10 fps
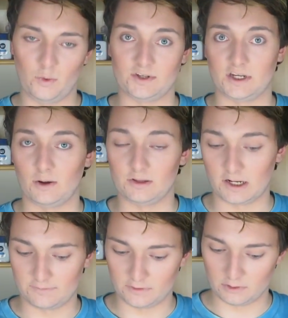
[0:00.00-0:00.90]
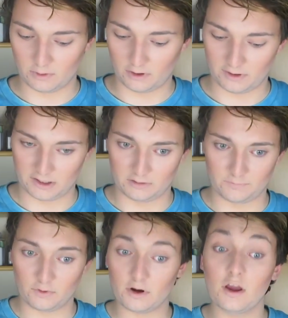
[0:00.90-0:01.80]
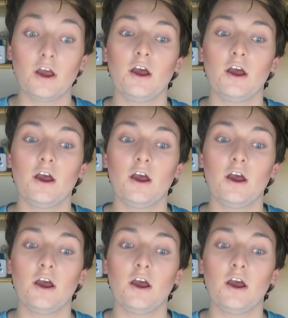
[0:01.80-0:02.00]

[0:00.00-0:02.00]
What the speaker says: which I know a lot of you are here for.